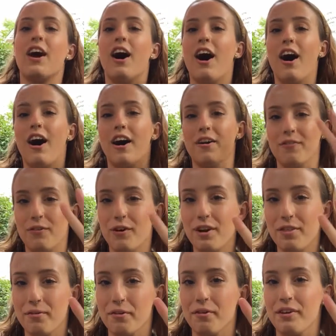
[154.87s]
Our fourth
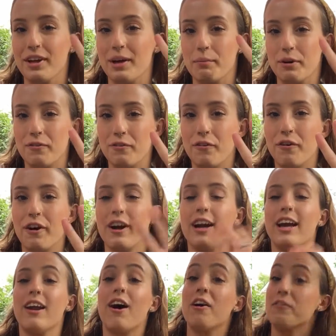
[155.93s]
rule, number four,
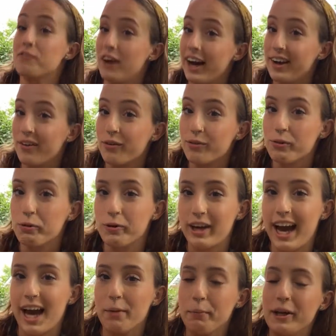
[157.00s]
and our final rule,
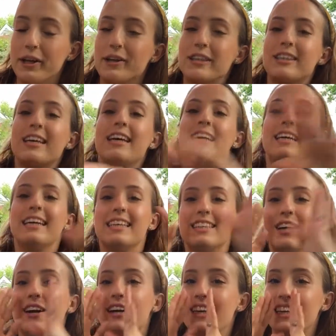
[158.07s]
caterpillars, is
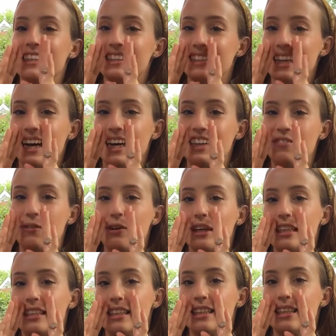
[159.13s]
our inside
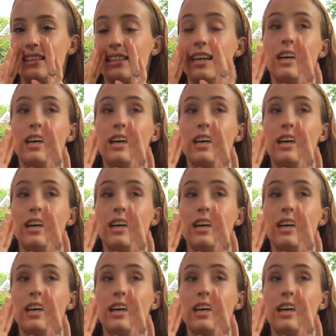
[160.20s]
voices.